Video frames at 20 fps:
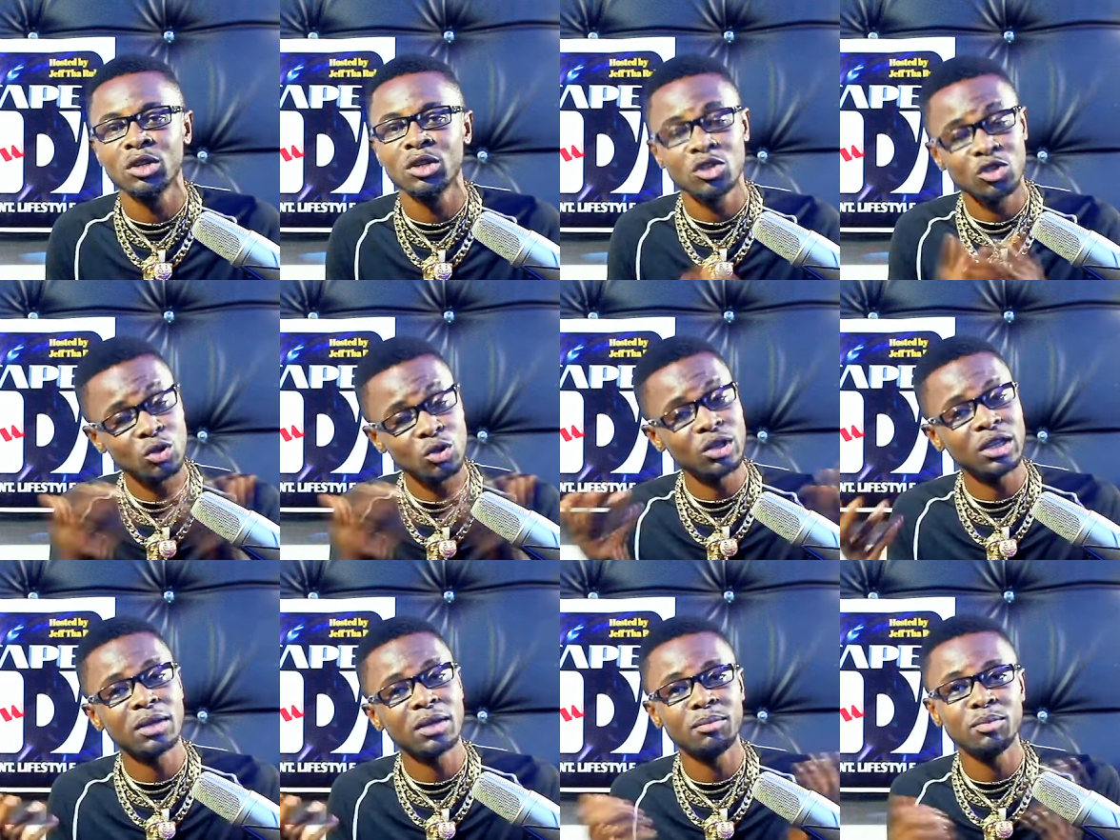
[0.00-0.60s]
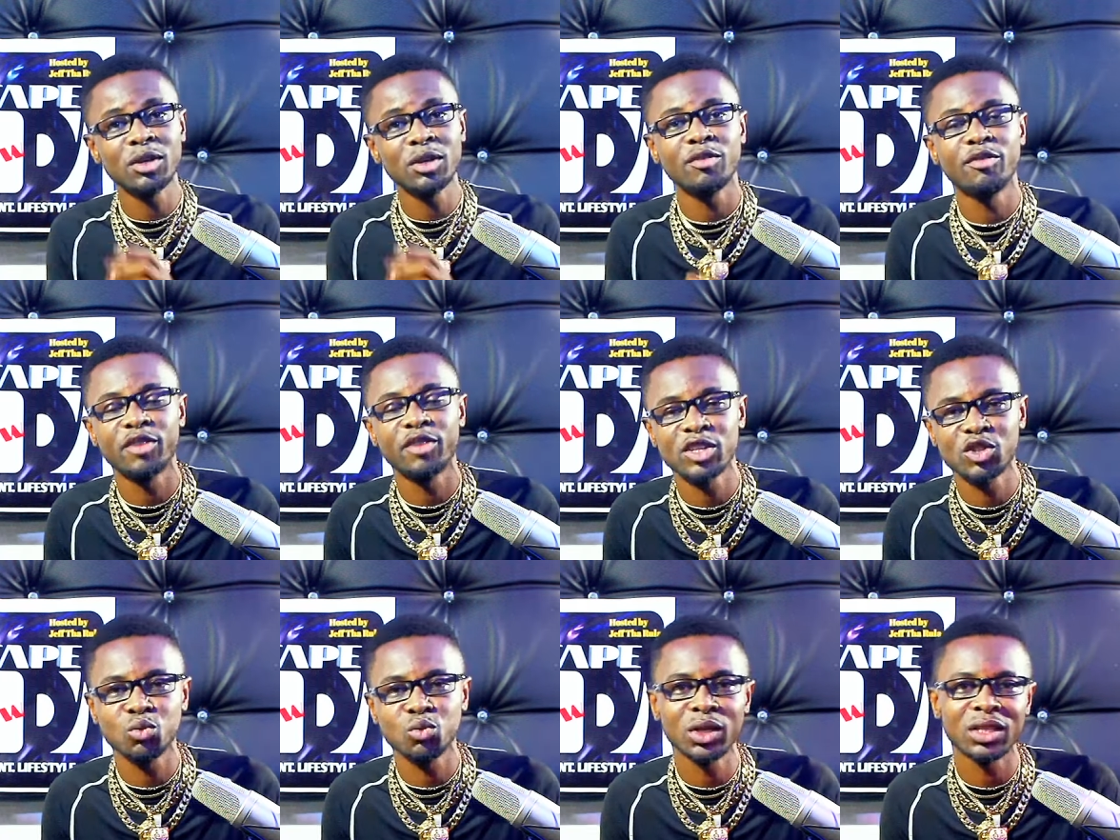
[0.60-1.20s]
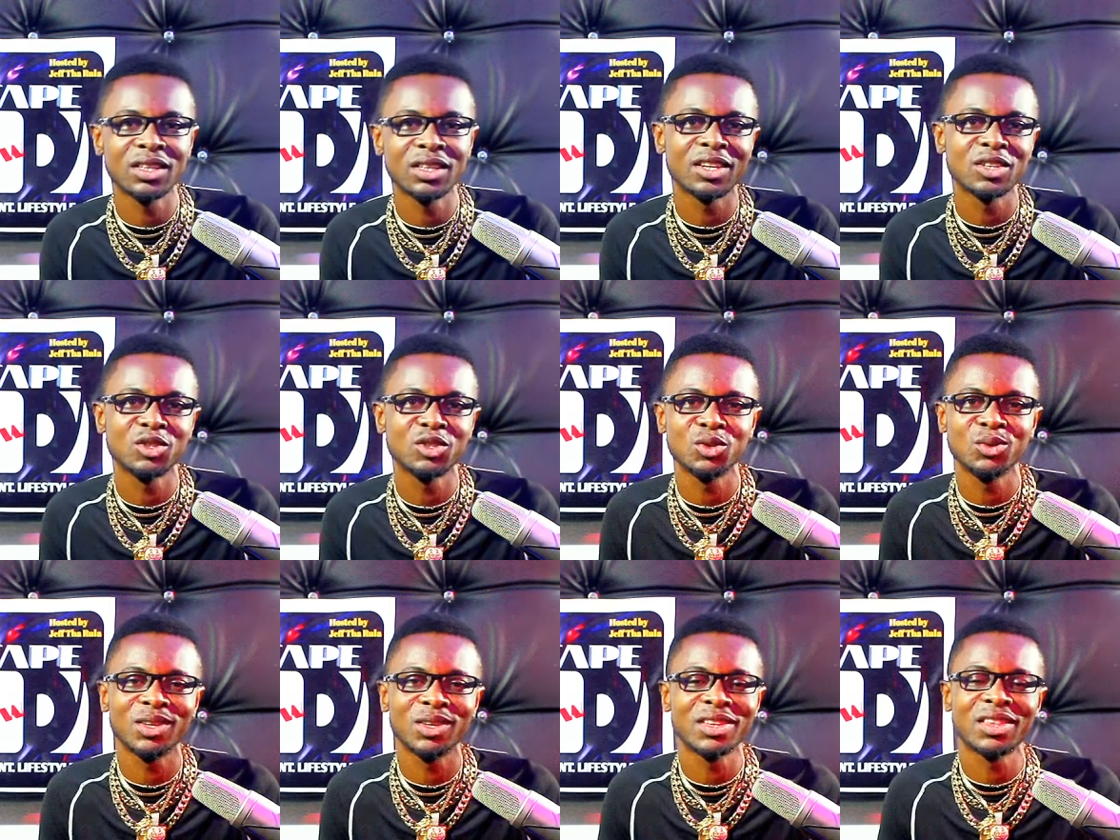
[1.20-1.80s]
So you can be a first witness
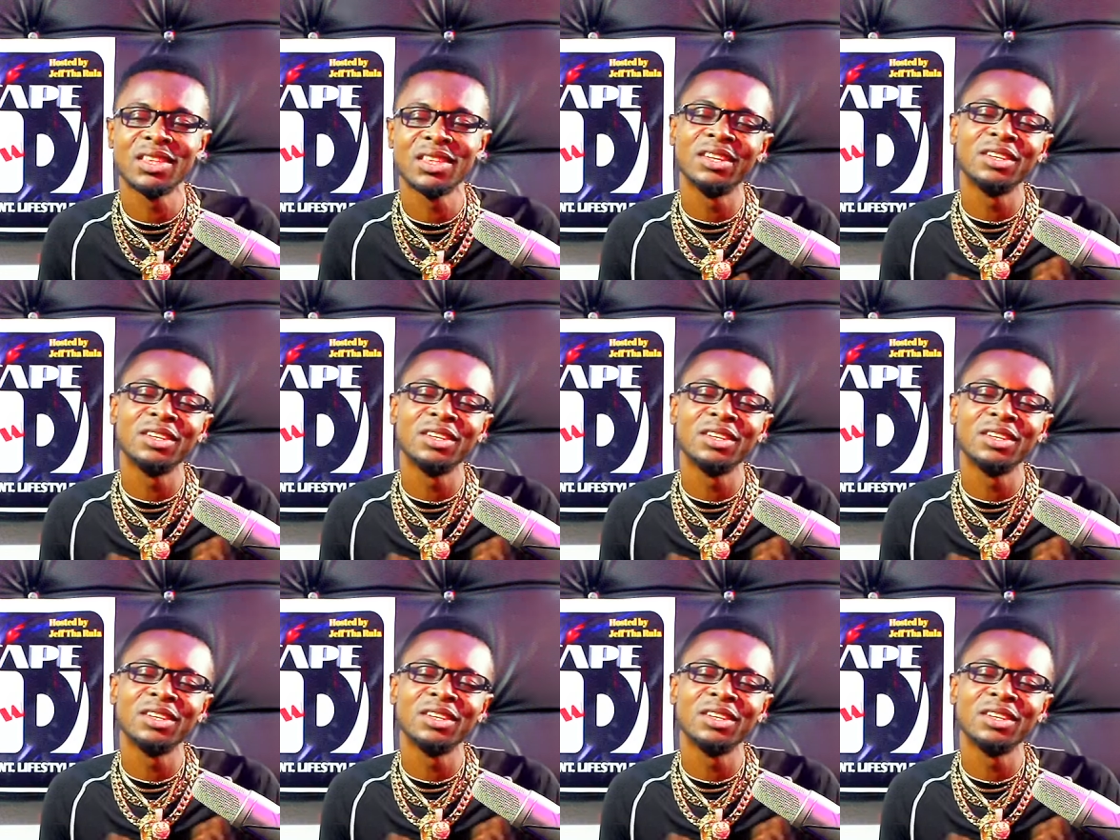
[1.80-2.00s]
to it.